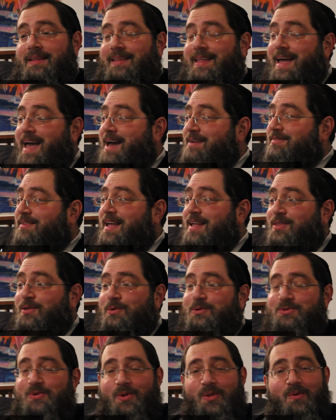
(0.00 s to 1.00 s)
they have
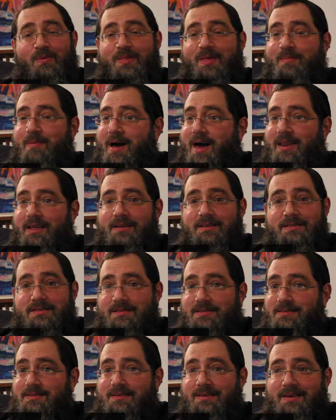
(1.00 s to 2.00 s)
tattoos all over their
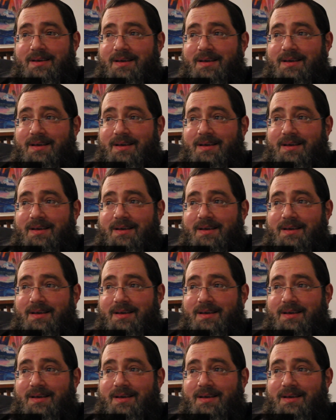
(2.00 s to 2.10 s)
bodies.